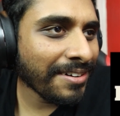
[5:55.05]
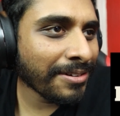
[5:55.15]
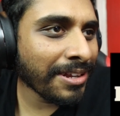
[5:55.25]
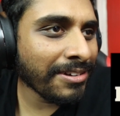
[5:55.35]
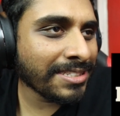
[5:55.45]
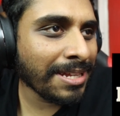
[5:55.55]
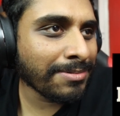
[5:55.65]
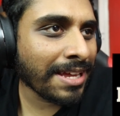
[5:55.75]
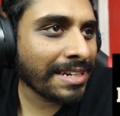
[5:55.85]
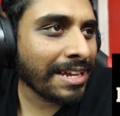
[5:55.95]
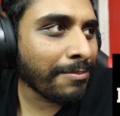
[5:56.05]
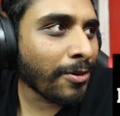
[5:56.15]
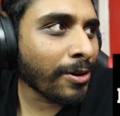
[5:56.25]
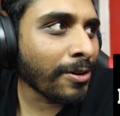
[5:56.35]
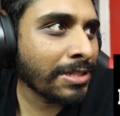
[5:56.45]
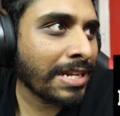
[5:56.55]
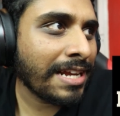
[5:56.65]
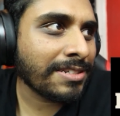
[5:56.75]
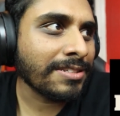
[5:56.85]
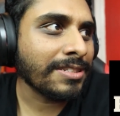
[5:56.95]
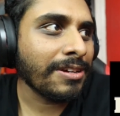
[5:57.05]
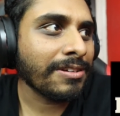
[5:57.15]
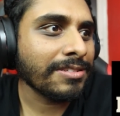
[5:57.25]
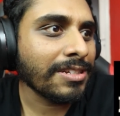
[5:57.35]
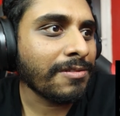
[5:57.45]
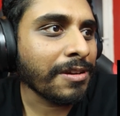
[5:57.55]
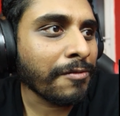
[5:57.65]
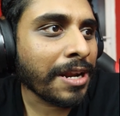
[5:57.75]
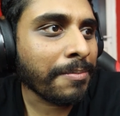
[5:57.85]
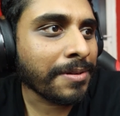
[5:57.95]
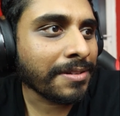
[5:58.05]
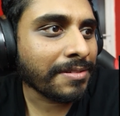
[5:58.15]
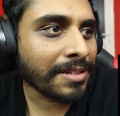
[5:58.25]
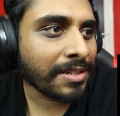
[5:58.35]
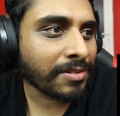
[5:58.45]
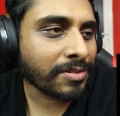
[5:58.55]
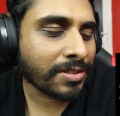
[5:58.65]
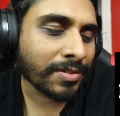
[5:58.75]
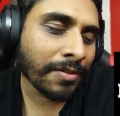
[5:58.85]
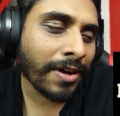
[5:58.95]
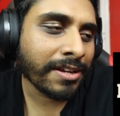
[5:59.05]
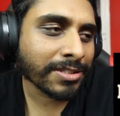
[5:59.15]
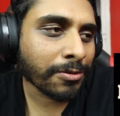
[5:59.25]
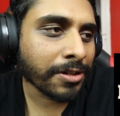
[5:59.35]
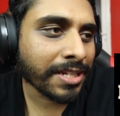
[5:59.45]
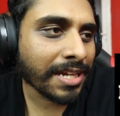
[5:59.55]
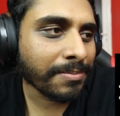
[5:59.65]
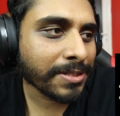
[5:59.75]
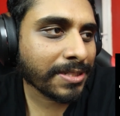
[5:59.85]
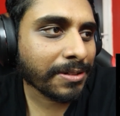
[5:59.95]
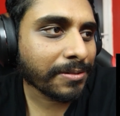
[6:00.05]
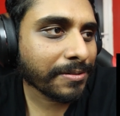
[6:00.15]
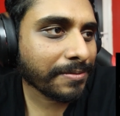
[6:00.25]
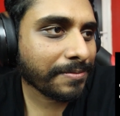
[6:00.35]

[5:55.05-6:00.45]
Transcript: Although it seems like they're more consolations, though, considering what happened, the final score at the end. But still.